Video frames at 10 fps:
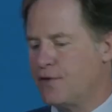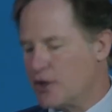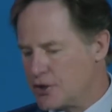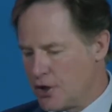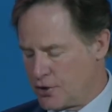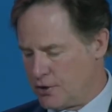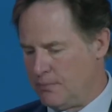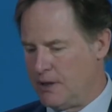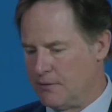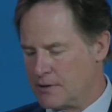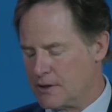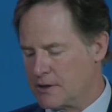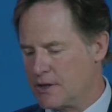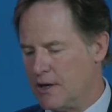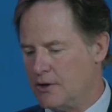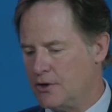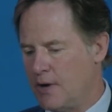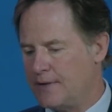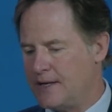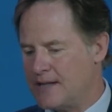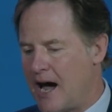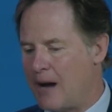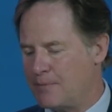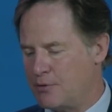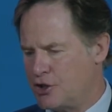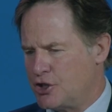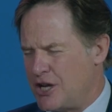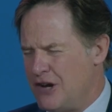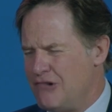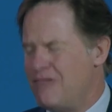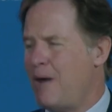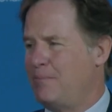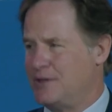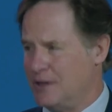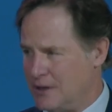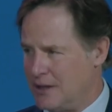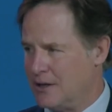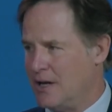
far as social media is concerned, you had these apps which just erupted in,